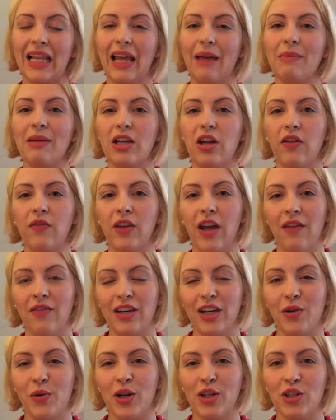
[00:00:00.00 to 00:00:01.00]
and let me know if you have
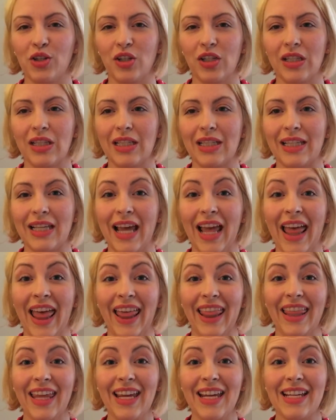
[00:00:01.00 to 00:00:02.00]
any questions.
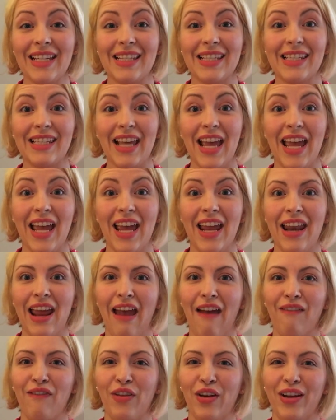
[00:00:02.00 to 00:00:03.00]
Thanks and
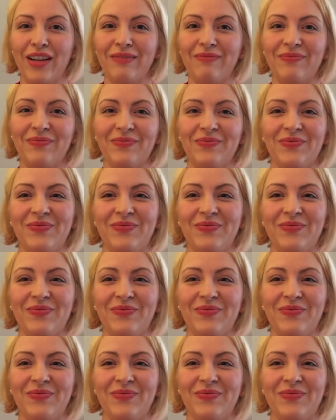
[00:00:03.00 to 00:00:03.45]
have fun.